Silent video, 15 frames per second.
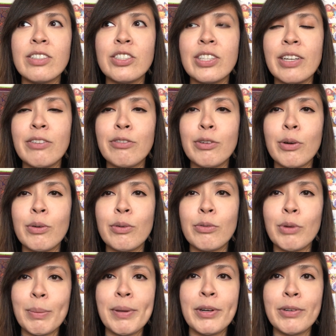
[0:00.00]
She wrote
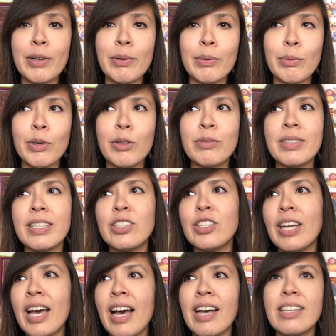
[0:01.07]
Women Who Run with Wolves, and
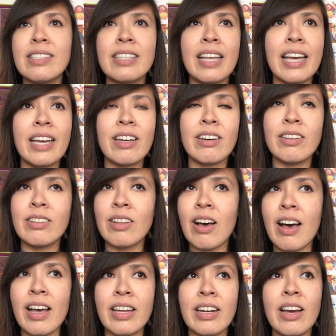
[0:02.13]
she has like a
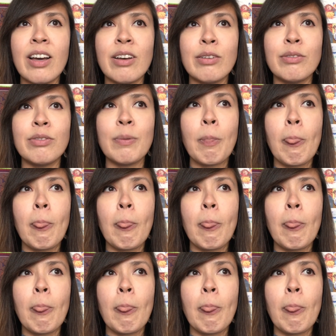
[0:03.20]
lot of